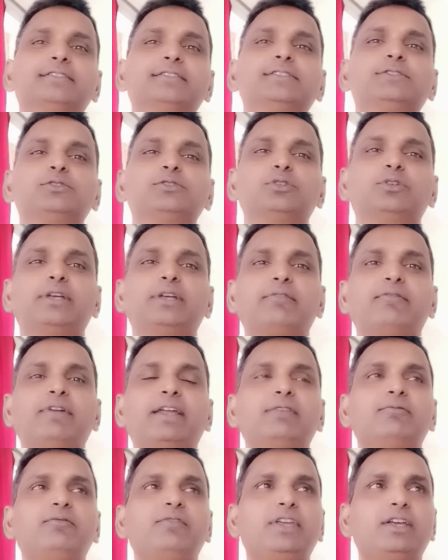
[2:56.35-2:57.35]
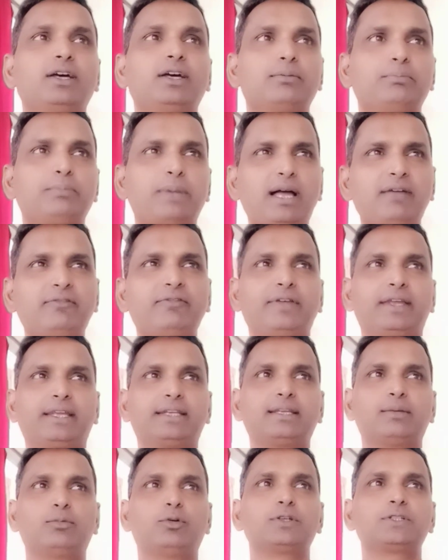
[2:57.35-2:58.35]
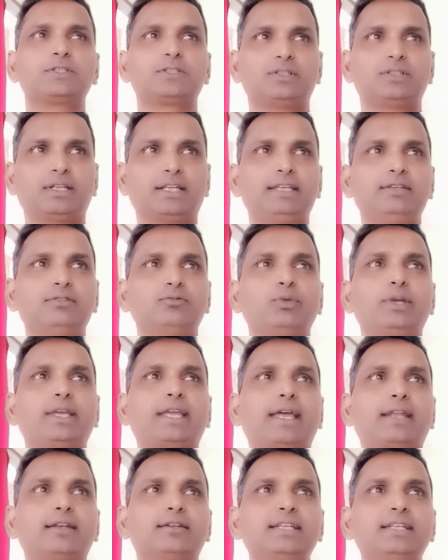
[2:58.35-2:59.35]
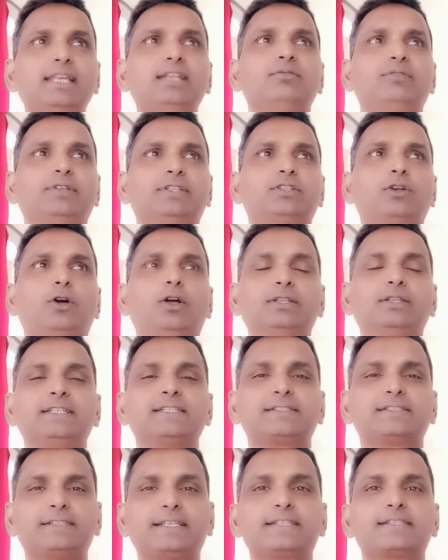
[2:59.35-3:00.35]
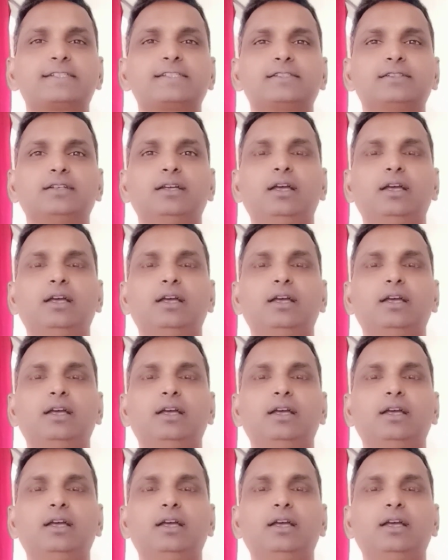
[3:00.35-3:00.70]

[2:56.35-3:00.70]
So when we are perfect emotionally, we can deal with all these things